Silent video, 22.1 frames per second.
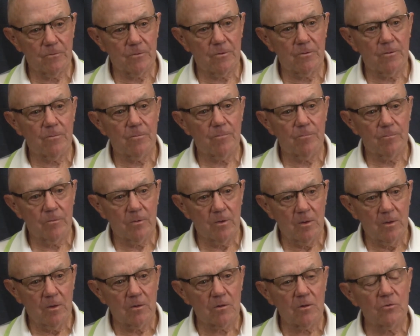Yeah.
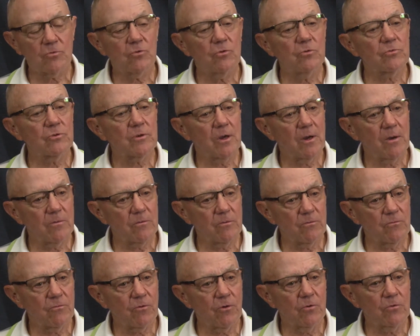Because we used to have the
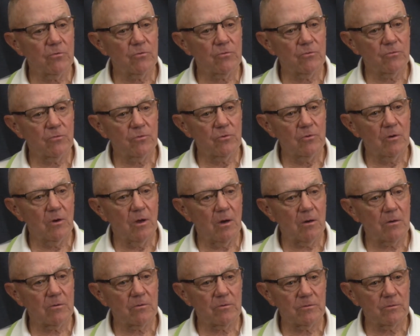frozen food
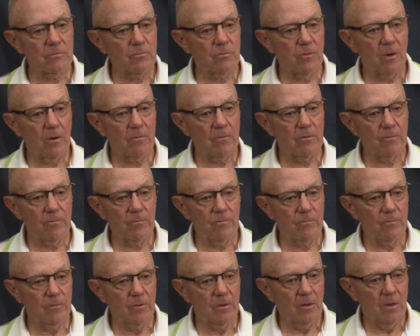lockers.
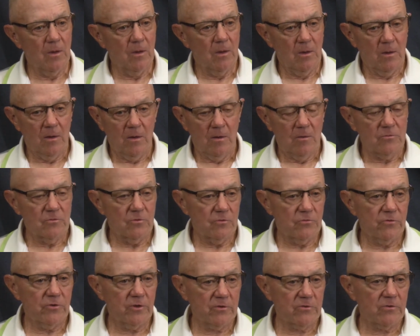It's a
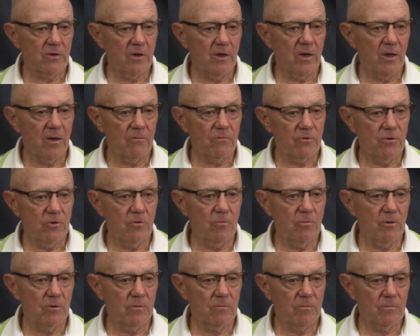6.5
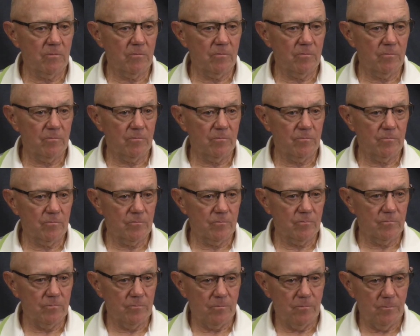cubic
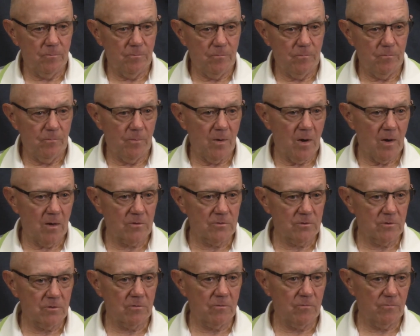
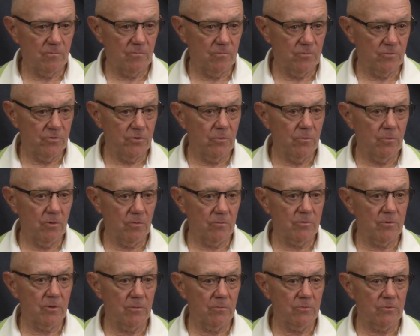box in a zero
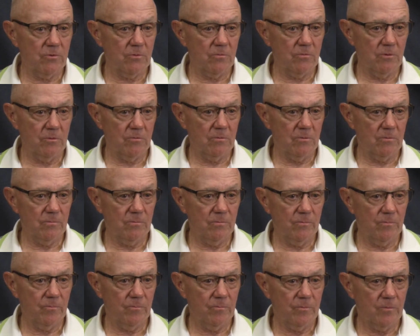temperature room.
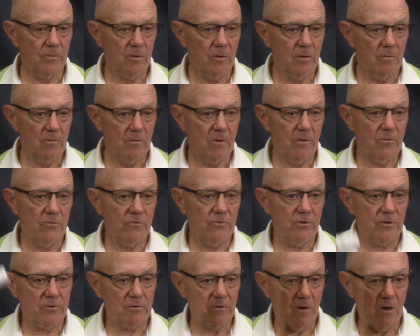It had
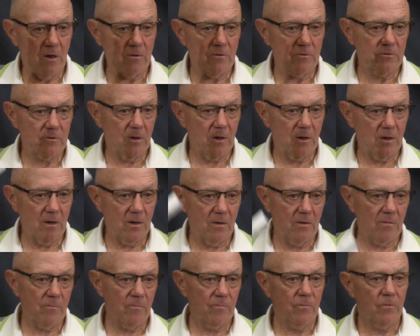6 lockers
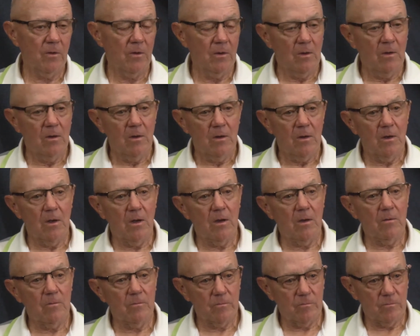high. Mm-hmm.
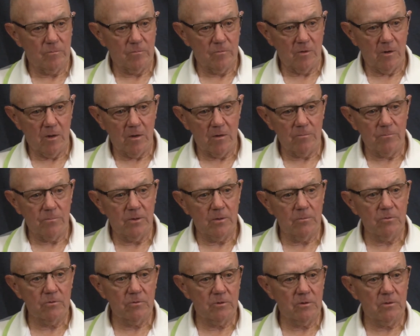And a lot of
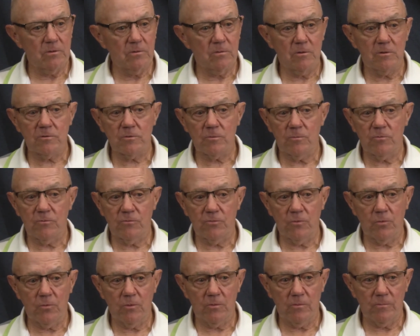people didn't, this was
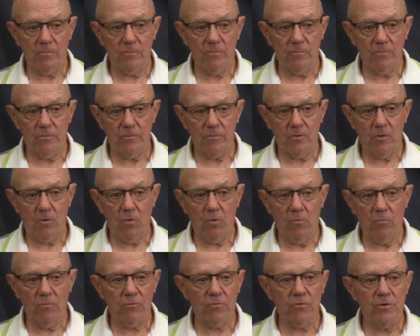before the
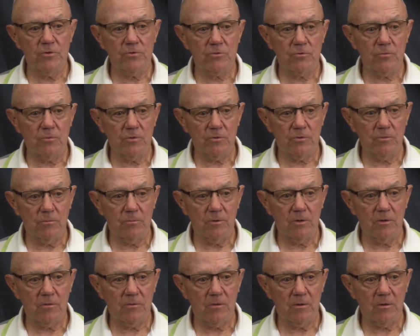home freezer was a big